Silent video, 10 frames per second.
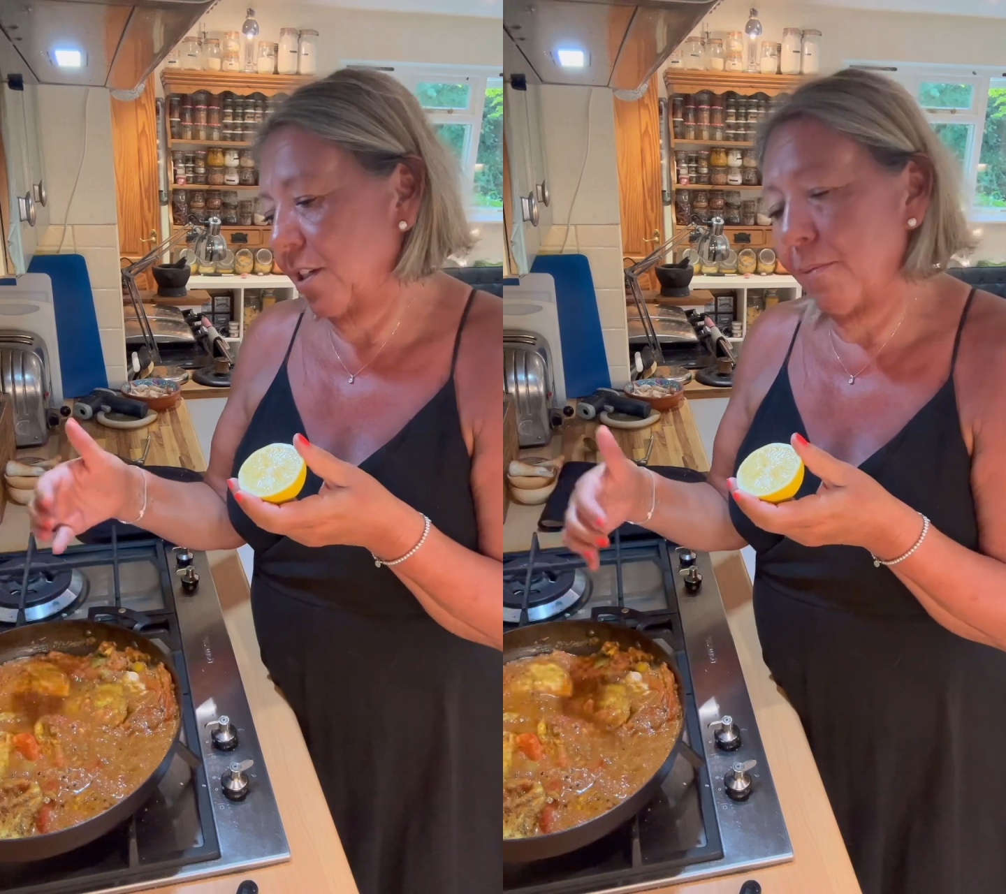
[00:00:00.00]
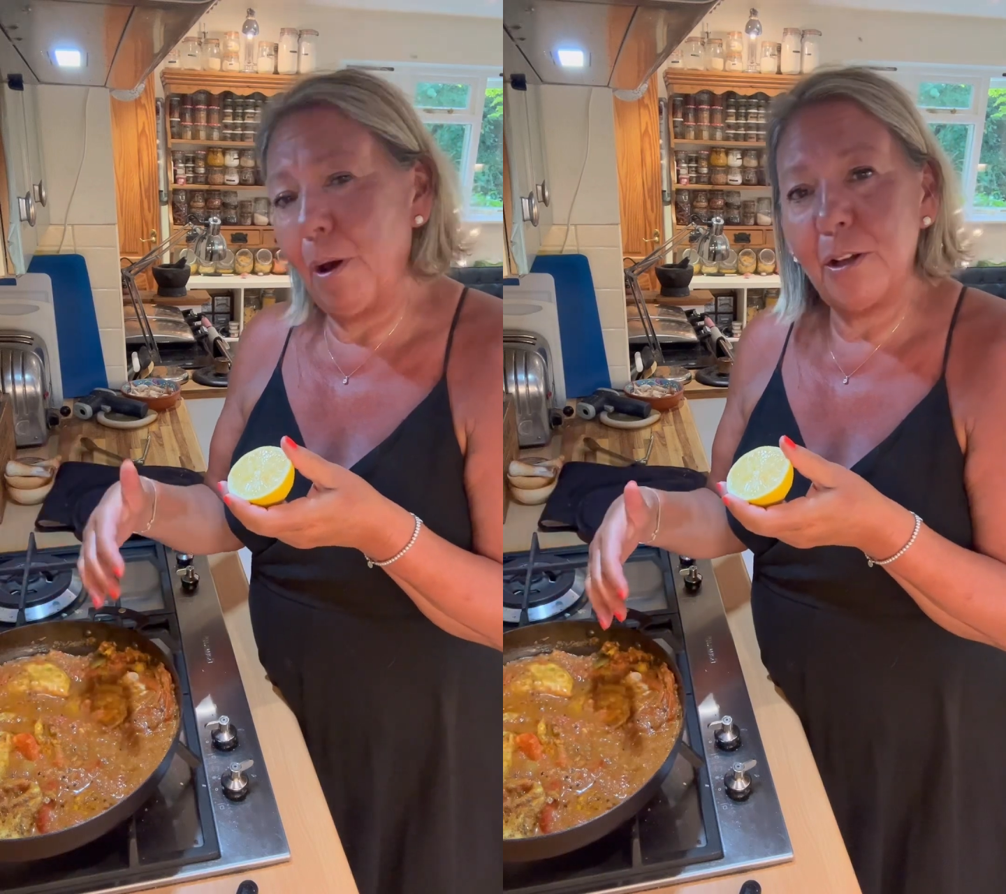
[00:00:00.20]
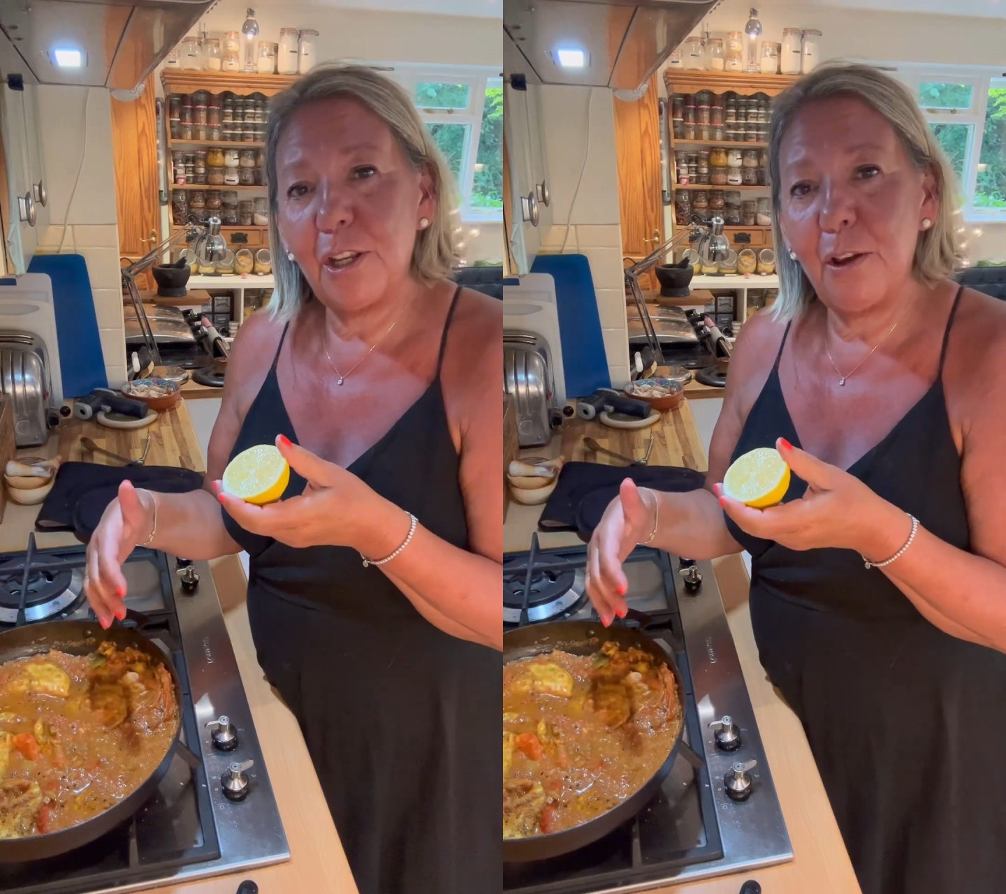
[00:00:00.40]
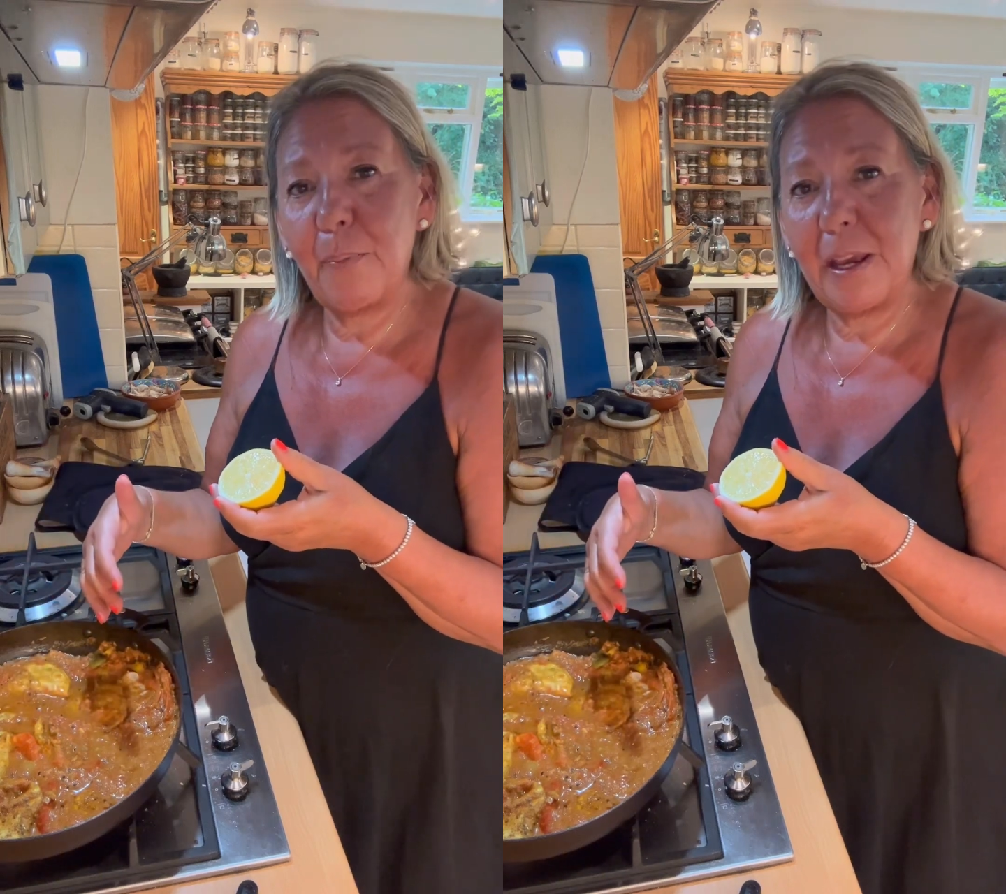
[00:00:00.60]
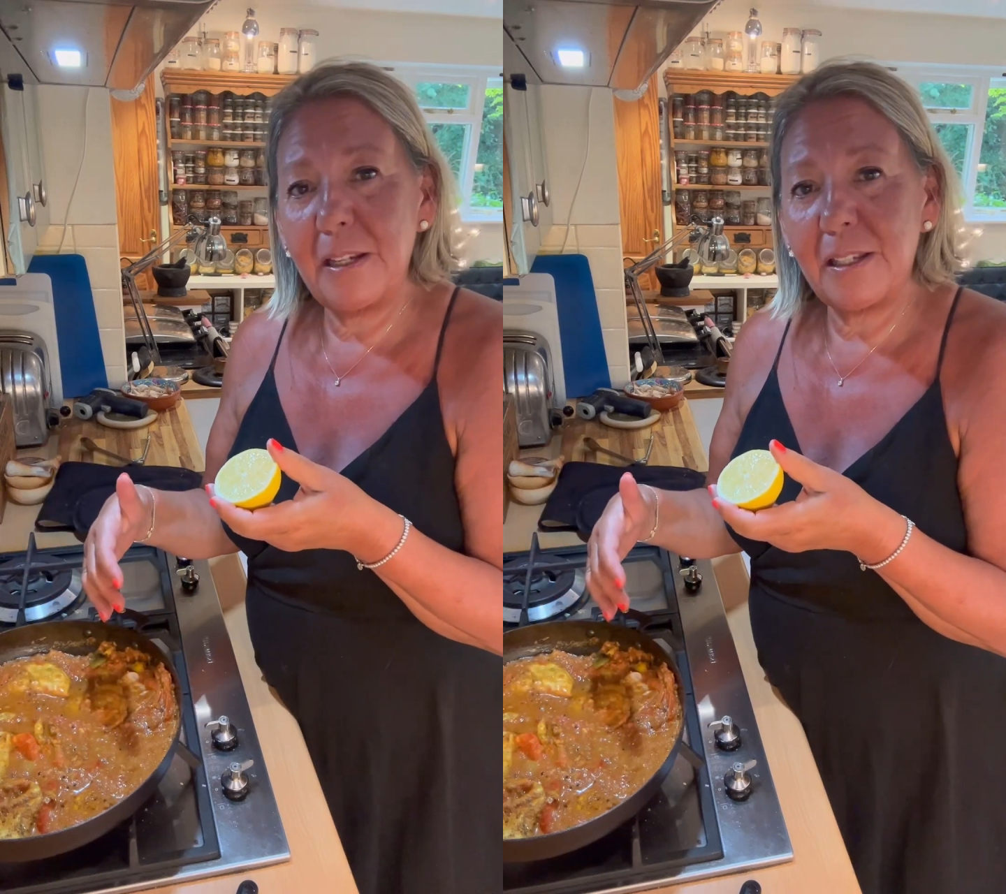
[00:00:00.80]

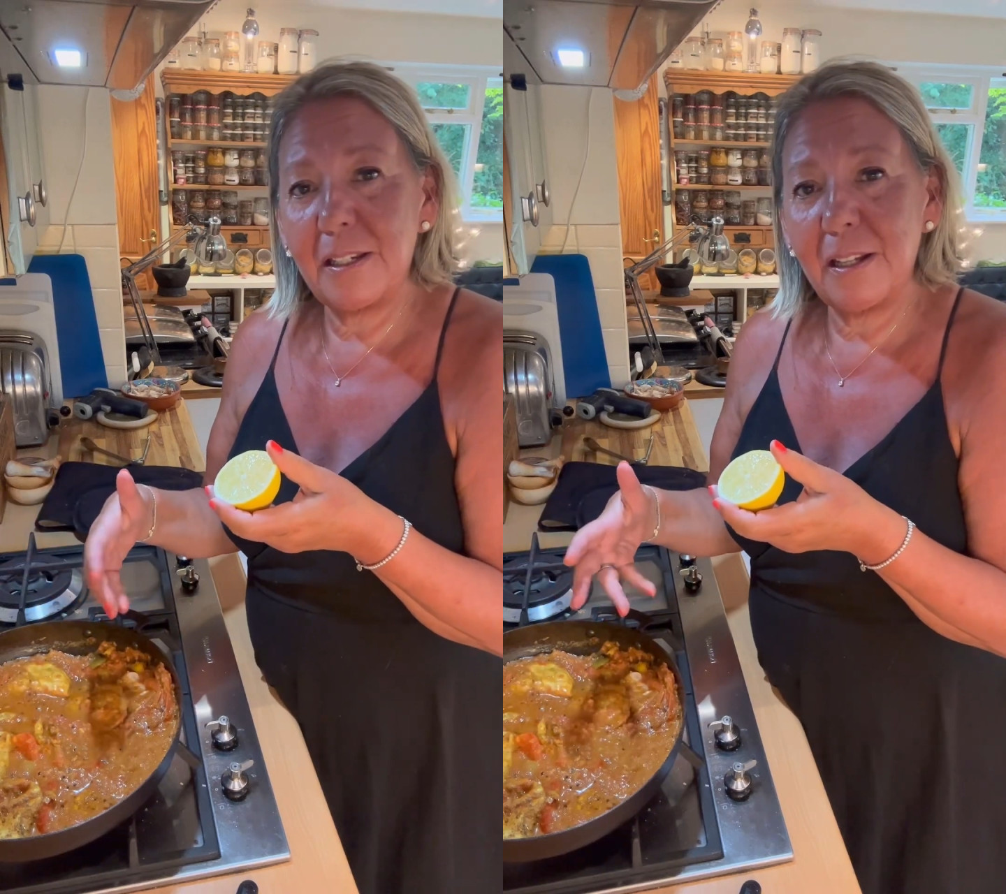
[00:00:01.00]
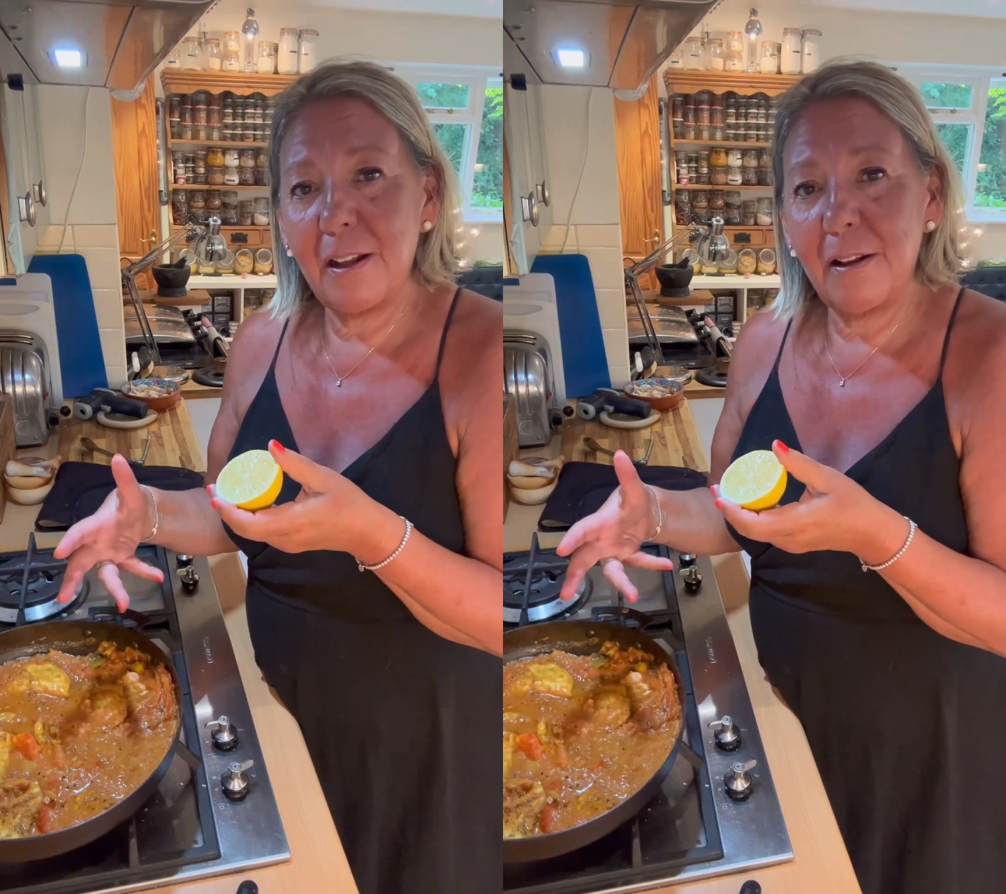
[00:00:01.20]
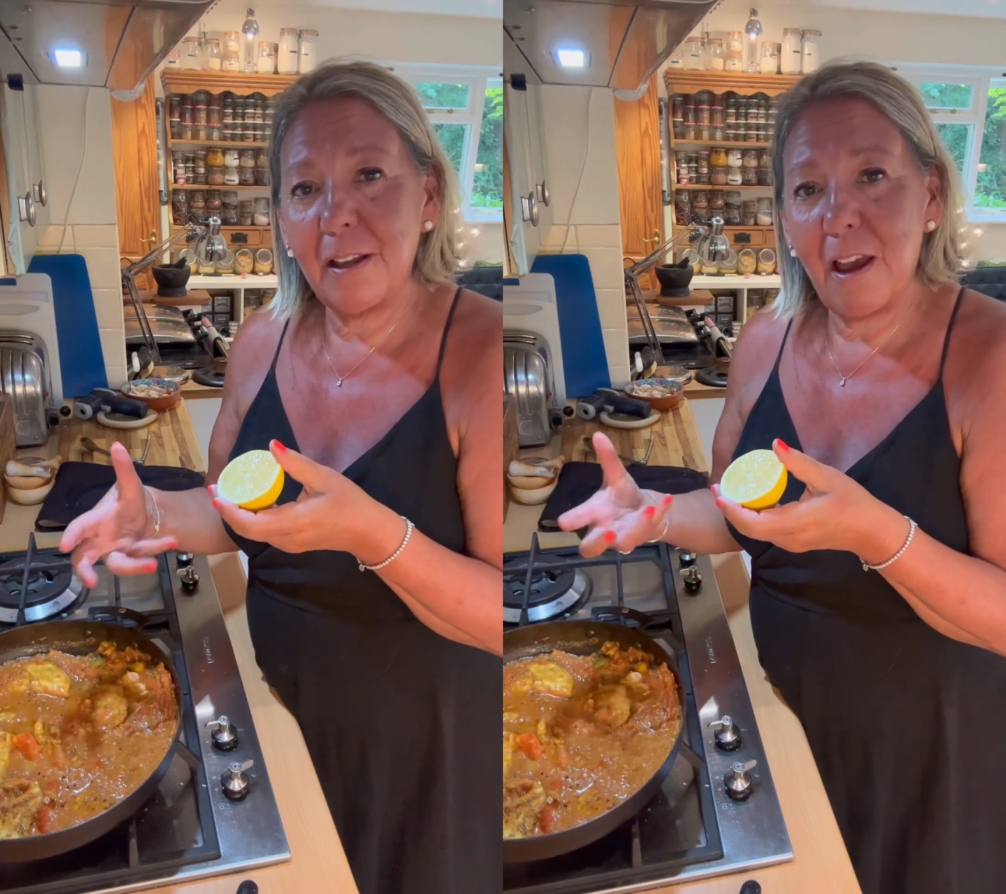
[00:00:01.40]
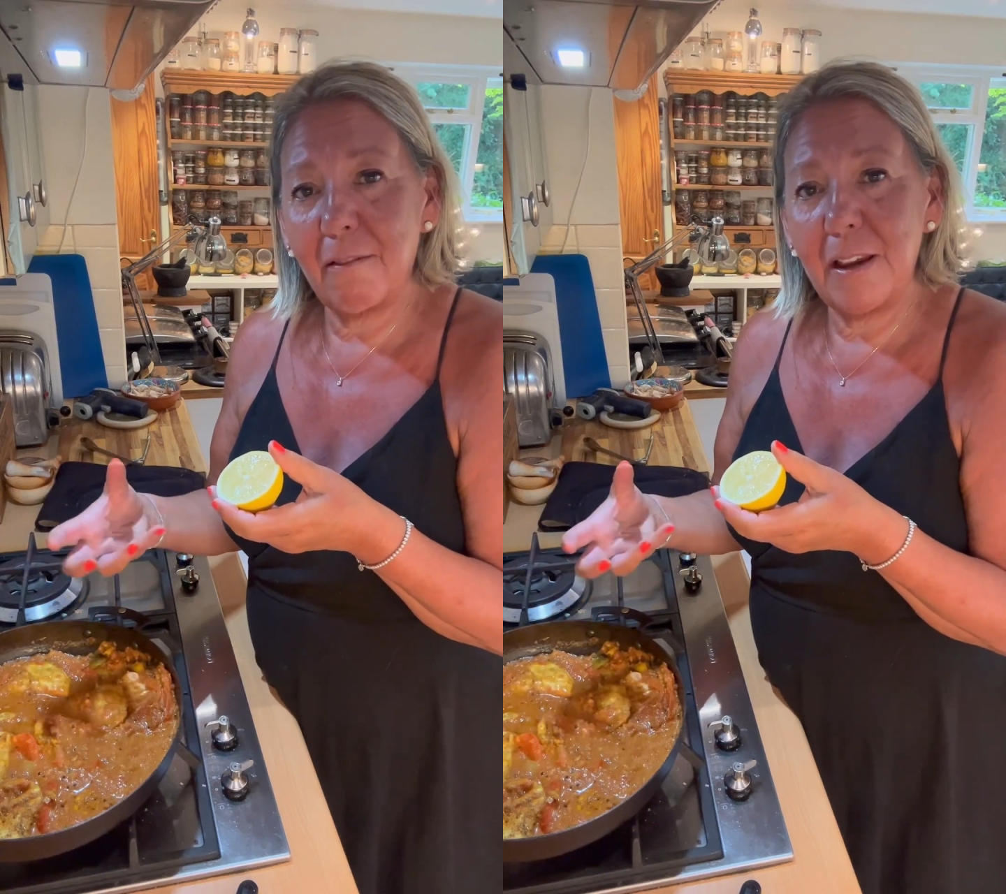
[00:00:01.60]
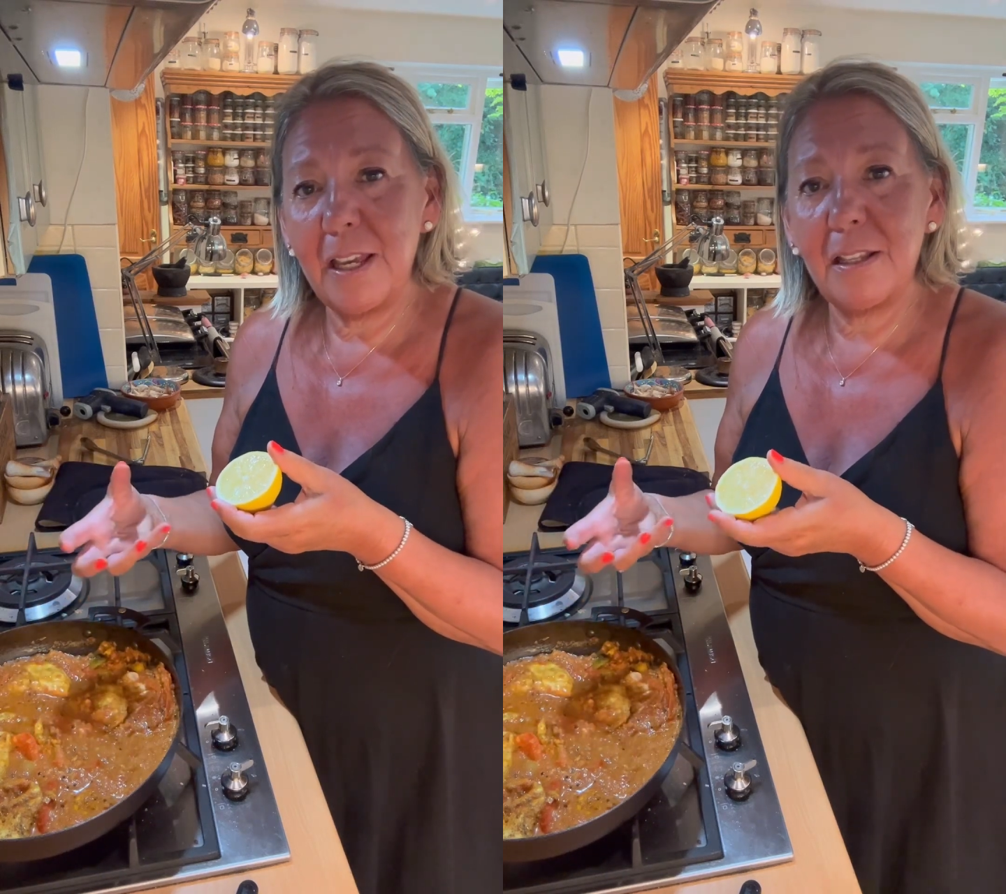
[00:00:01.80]
tomato-based curry,